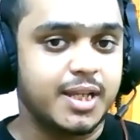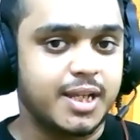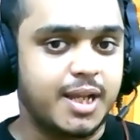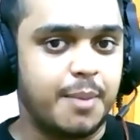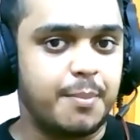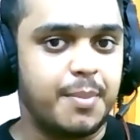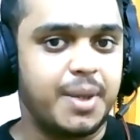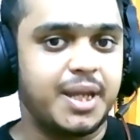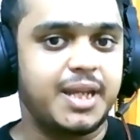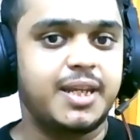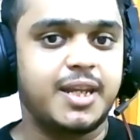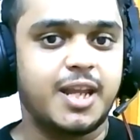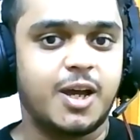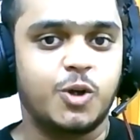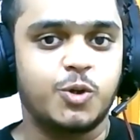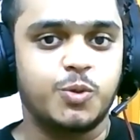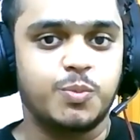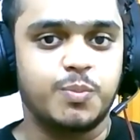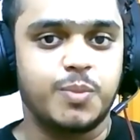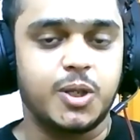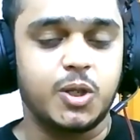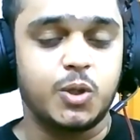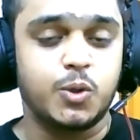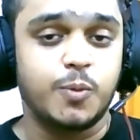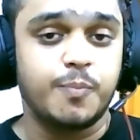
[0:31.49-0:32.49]
Comment down
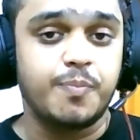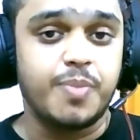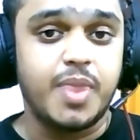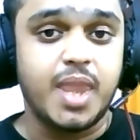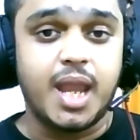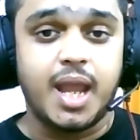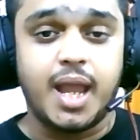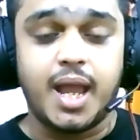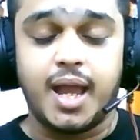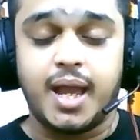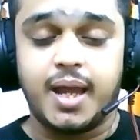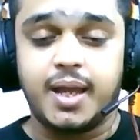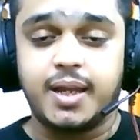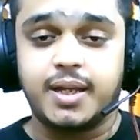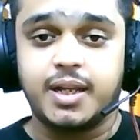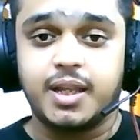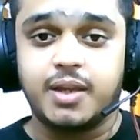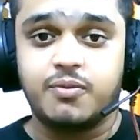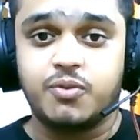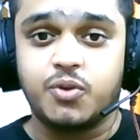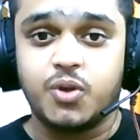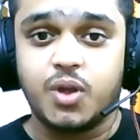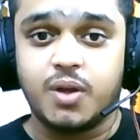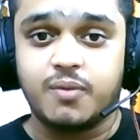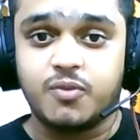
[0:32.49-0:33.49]
below, and
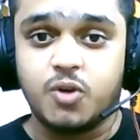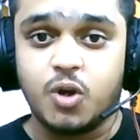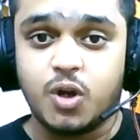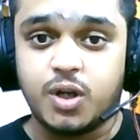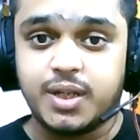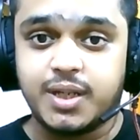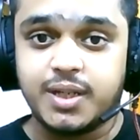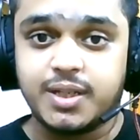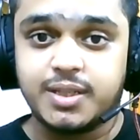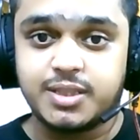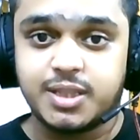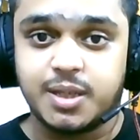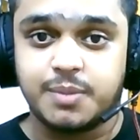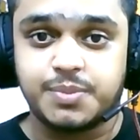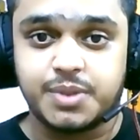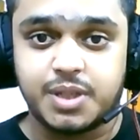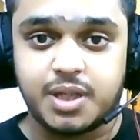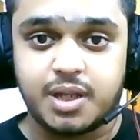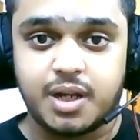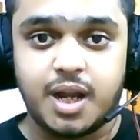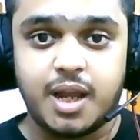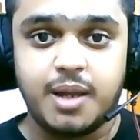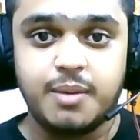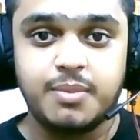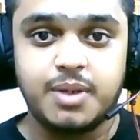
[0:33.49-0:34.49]
if you have not yet
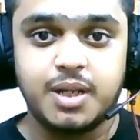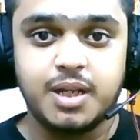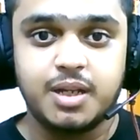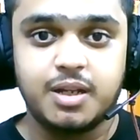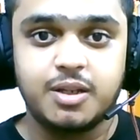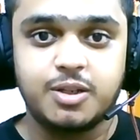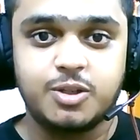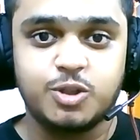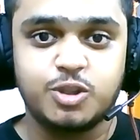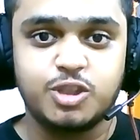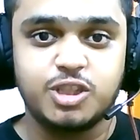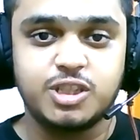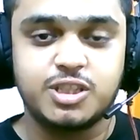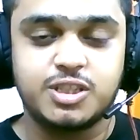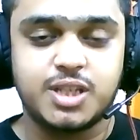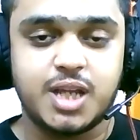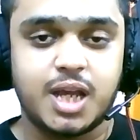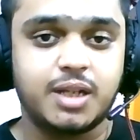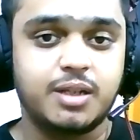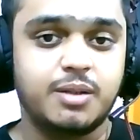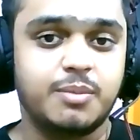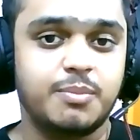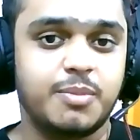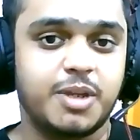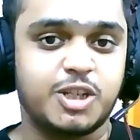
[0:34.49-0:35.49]
subscribed to this
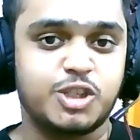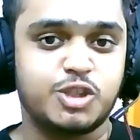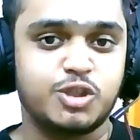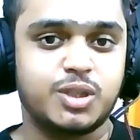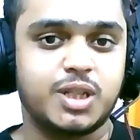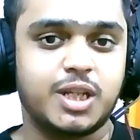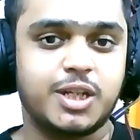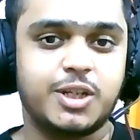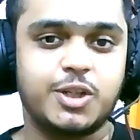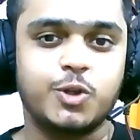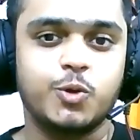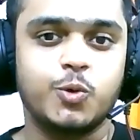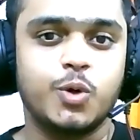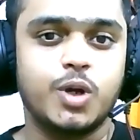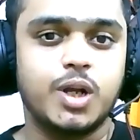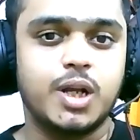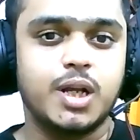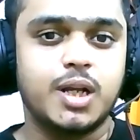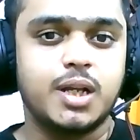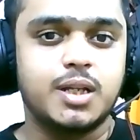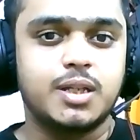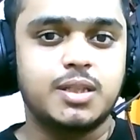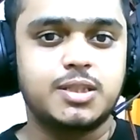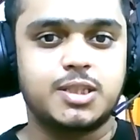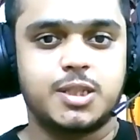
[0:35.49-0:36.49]
channel, make sure that you
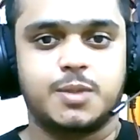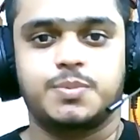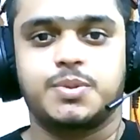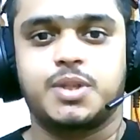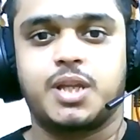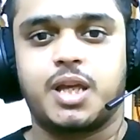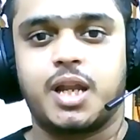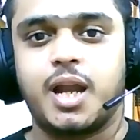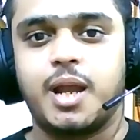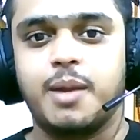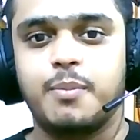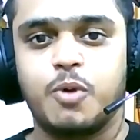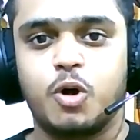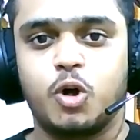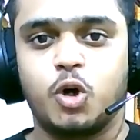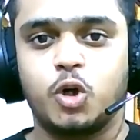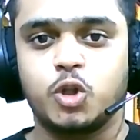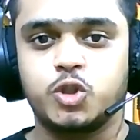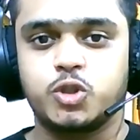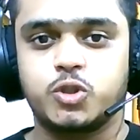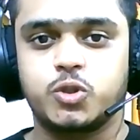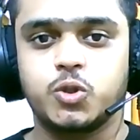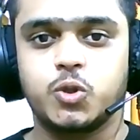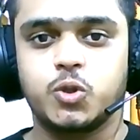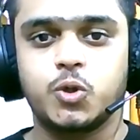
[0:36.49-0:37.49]
subscribe
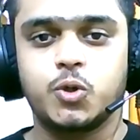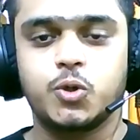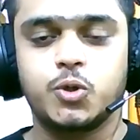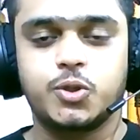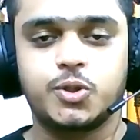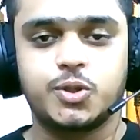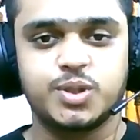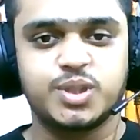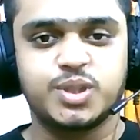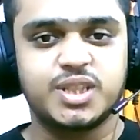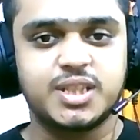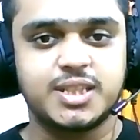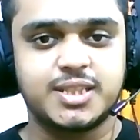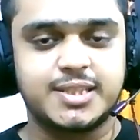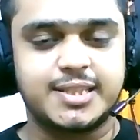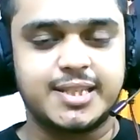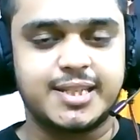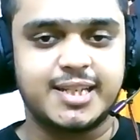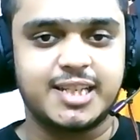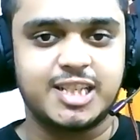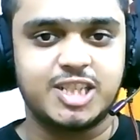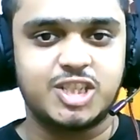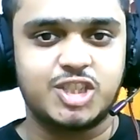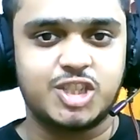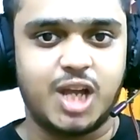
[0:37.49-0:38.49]
also to this
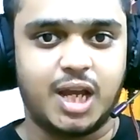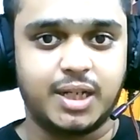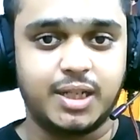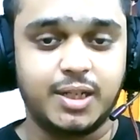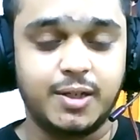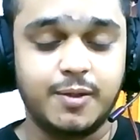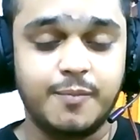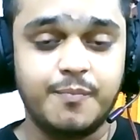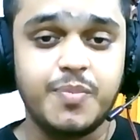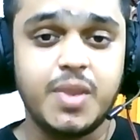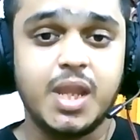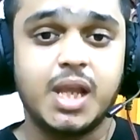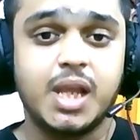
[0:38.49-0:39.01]
channel.